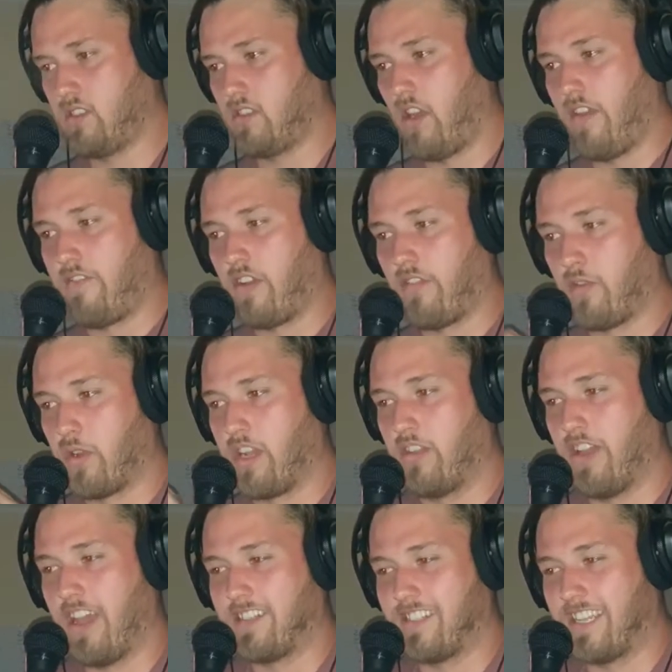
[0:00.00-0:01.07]
Sorry for everyone
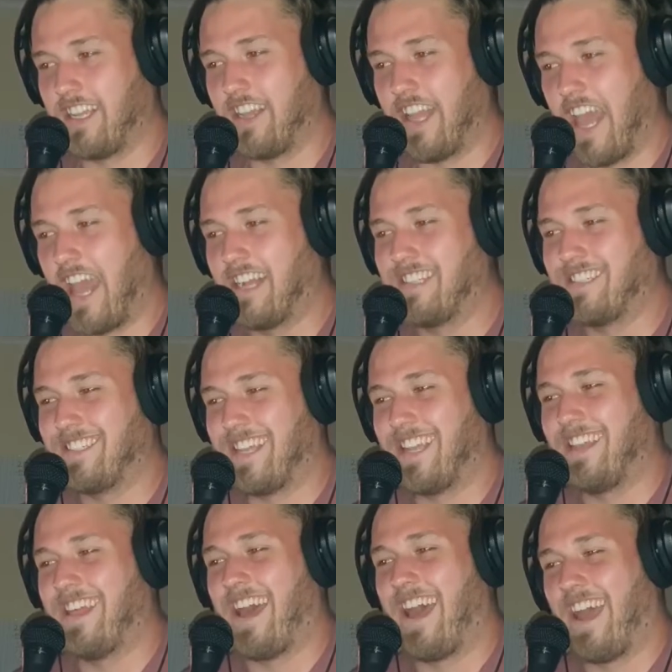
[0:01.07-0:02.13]
who had to hear and
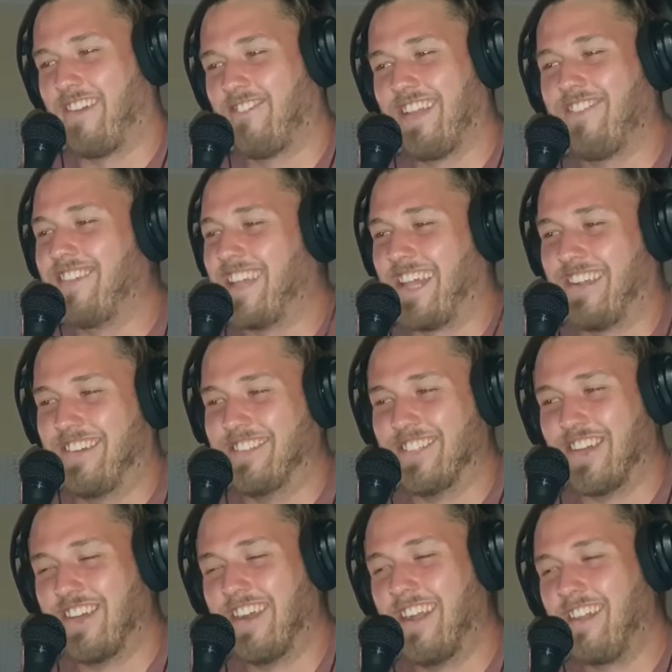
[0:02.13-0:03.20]
see that. I'm leaving that on
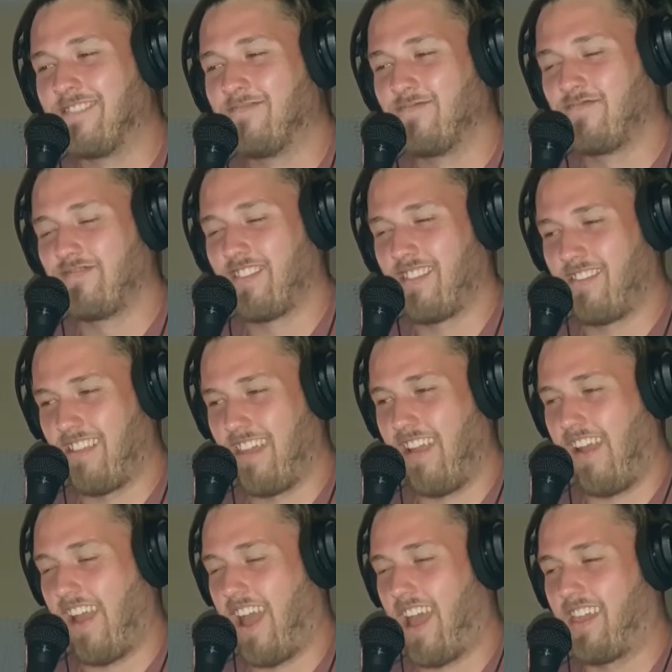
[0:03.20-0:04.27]
there.
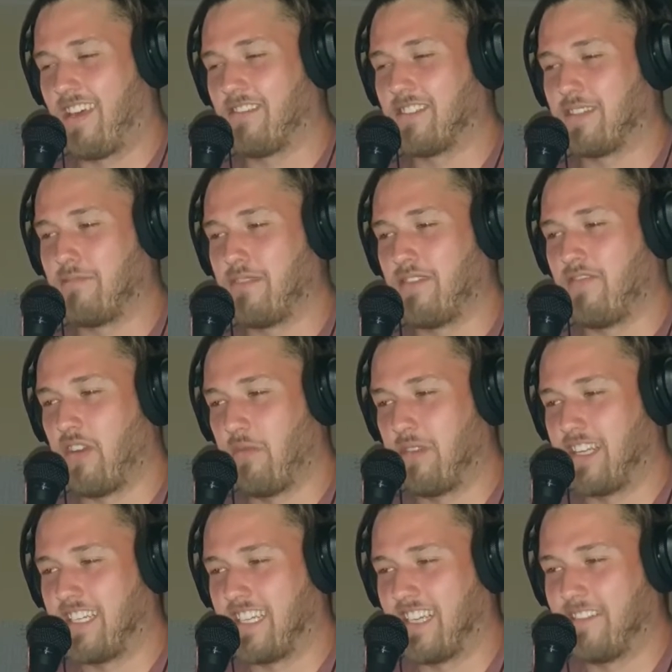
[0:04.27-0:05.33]
Nah, that was a bit
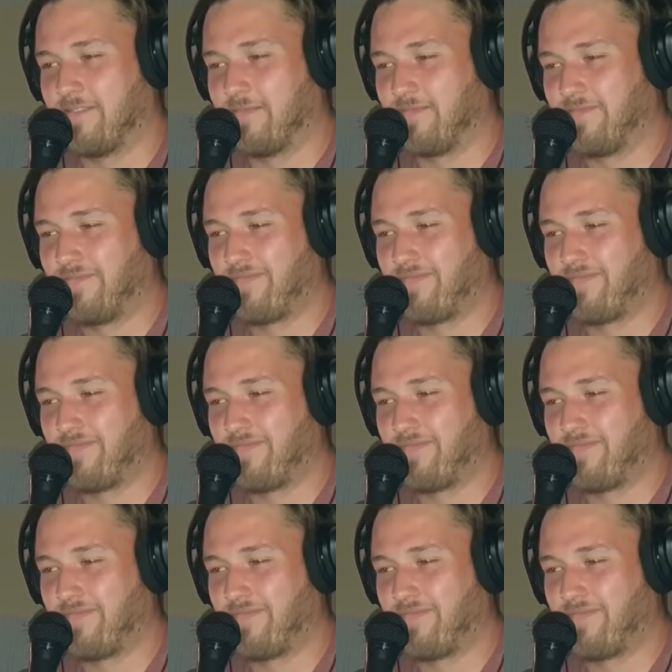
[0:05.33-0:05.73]
vomity.